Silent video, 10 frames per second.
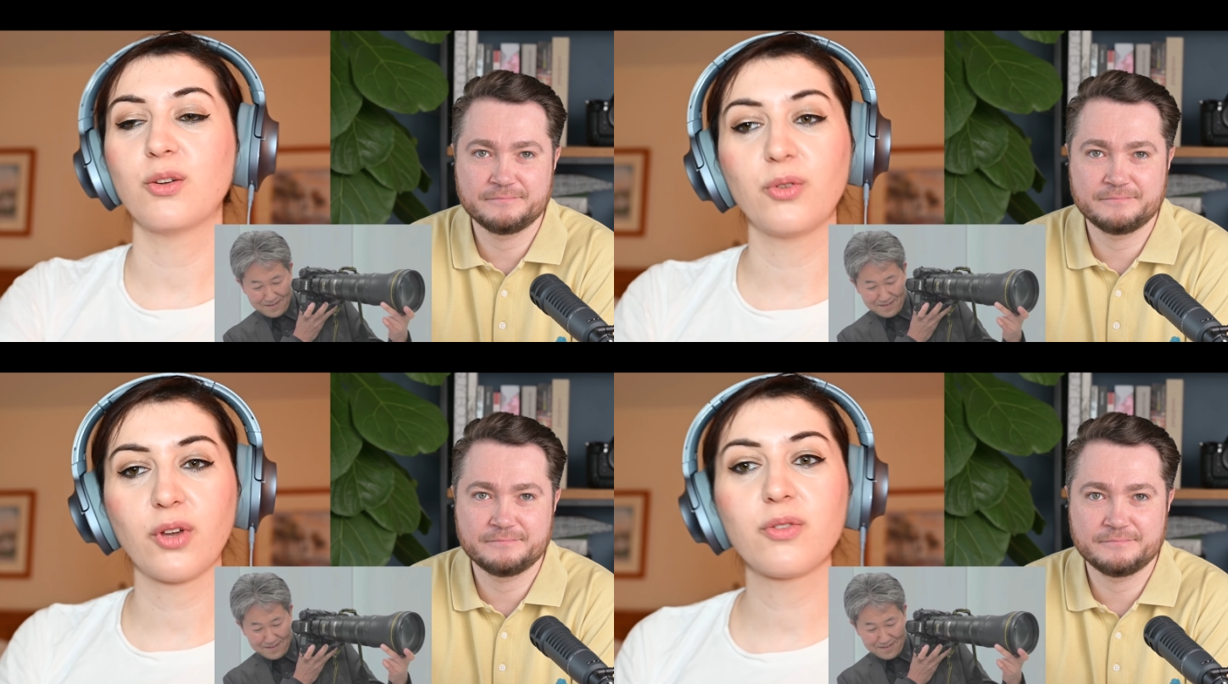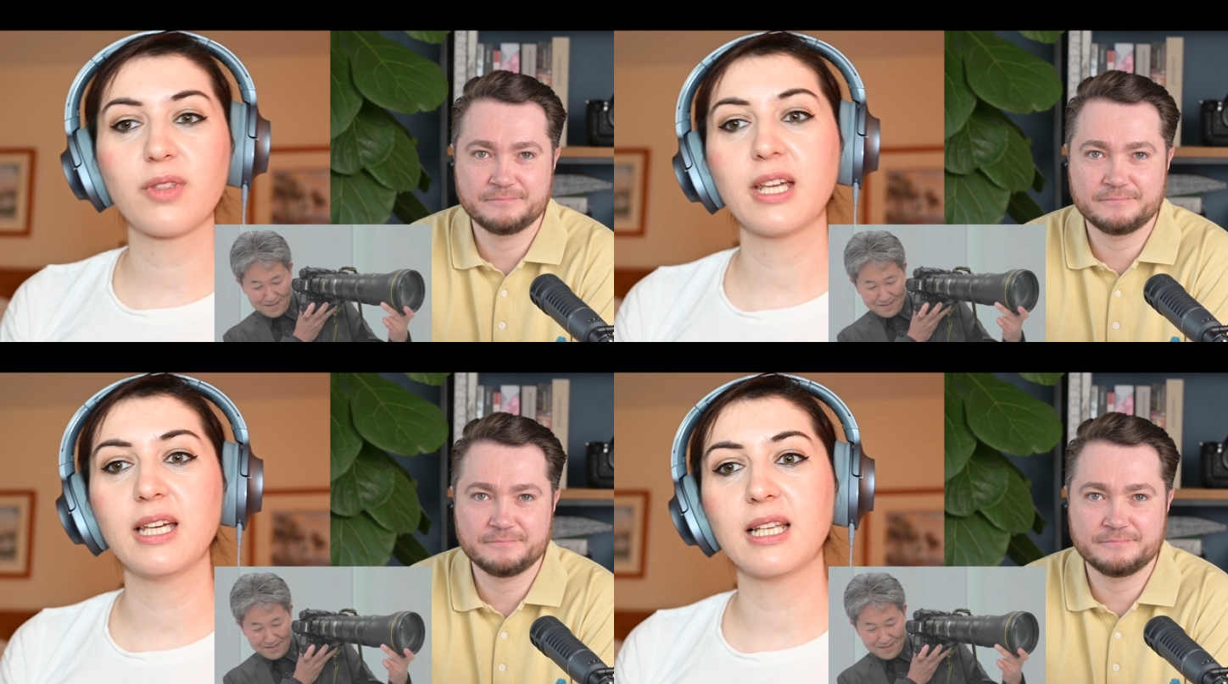Speaker 1: although
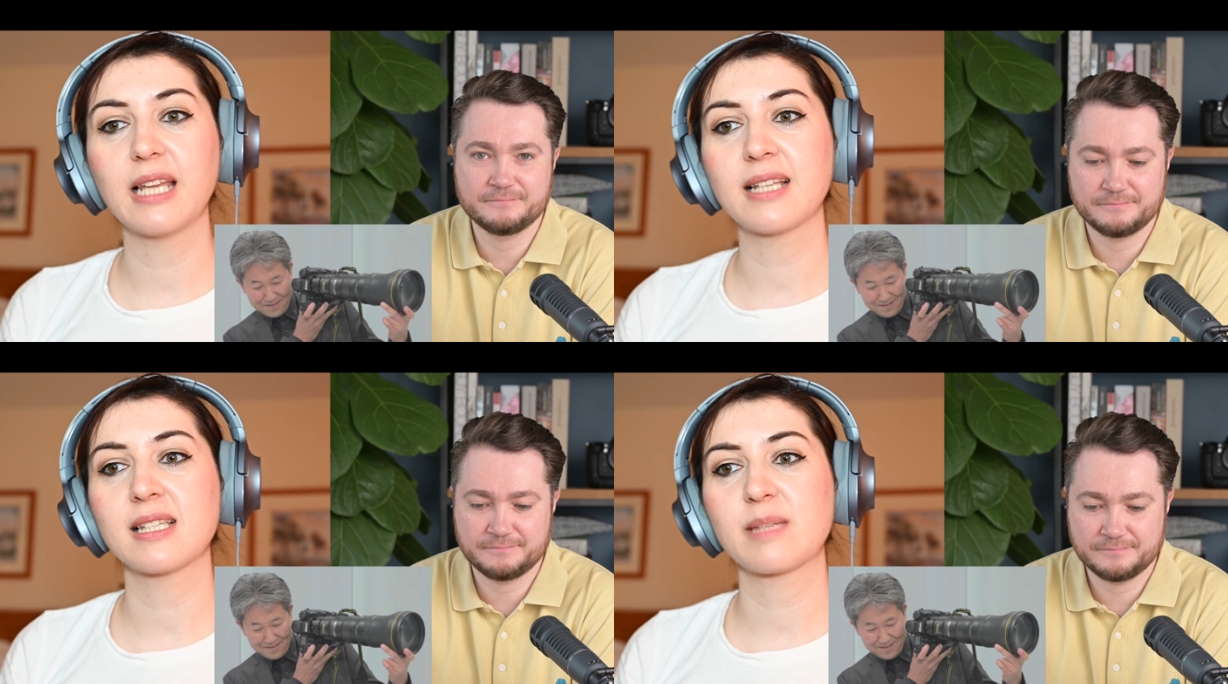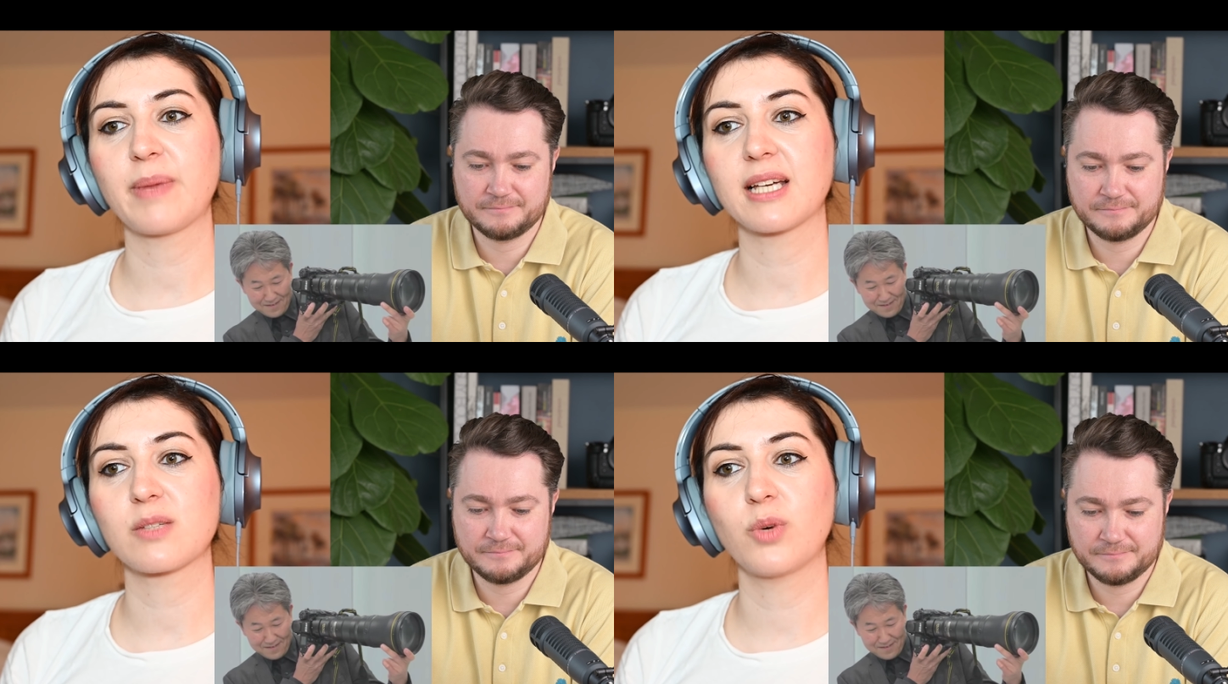the lens
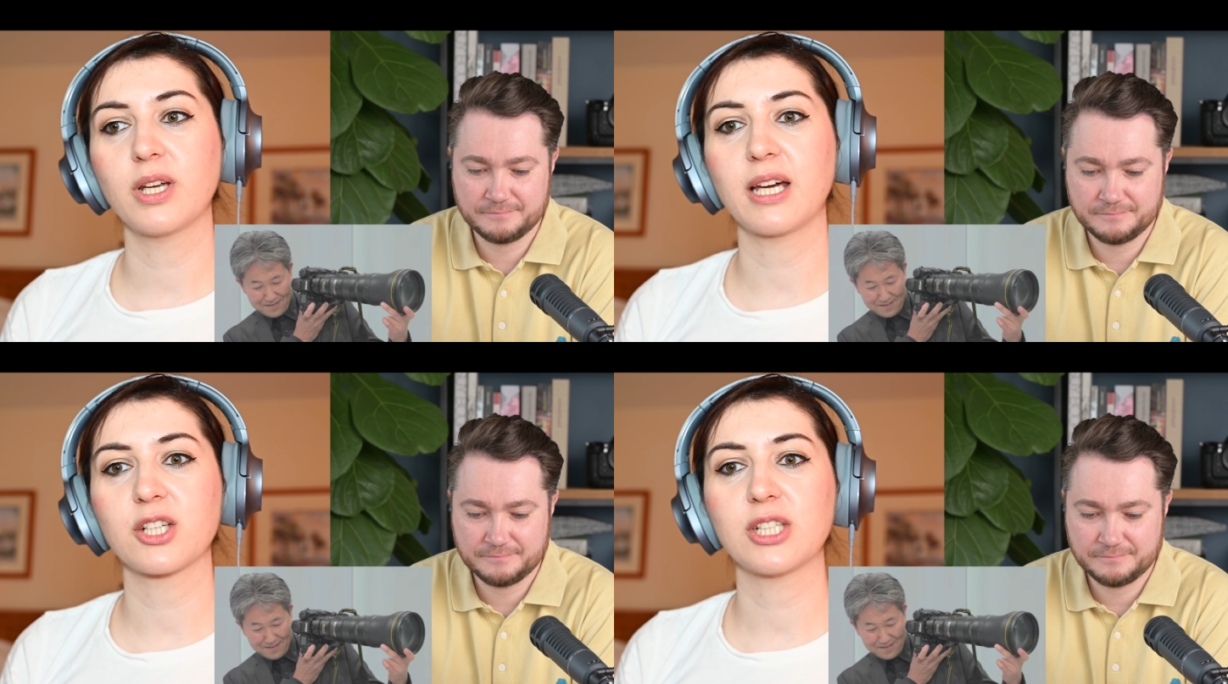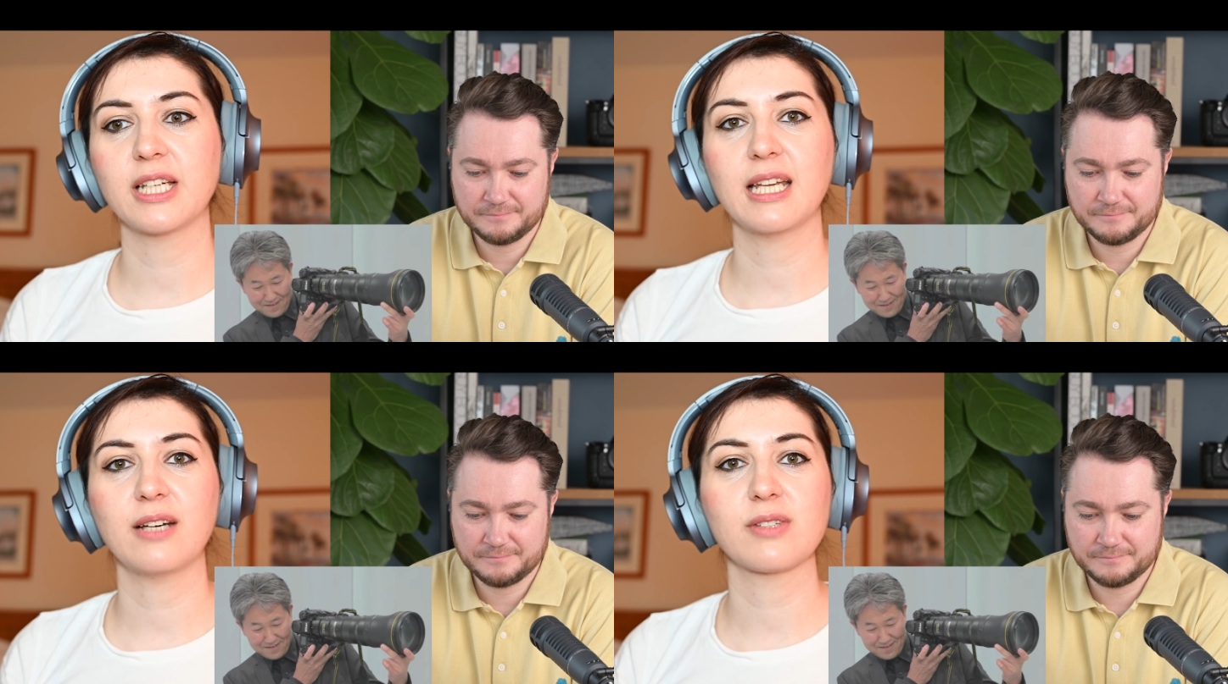specs weren't
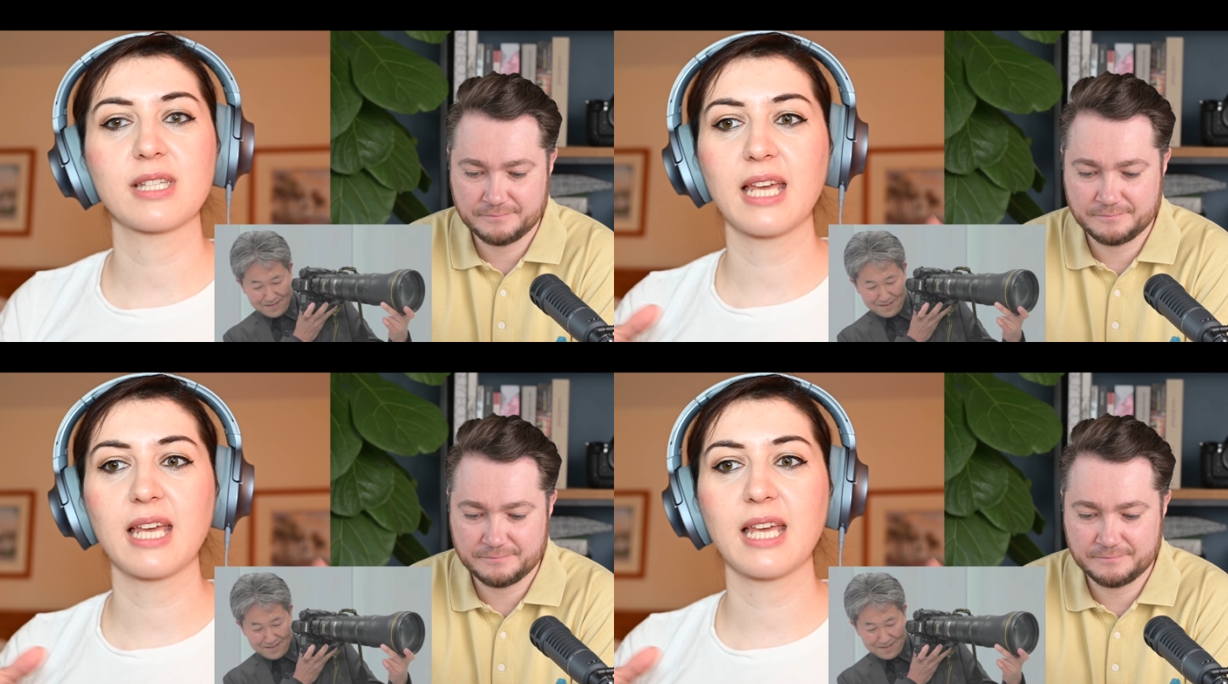actually announced,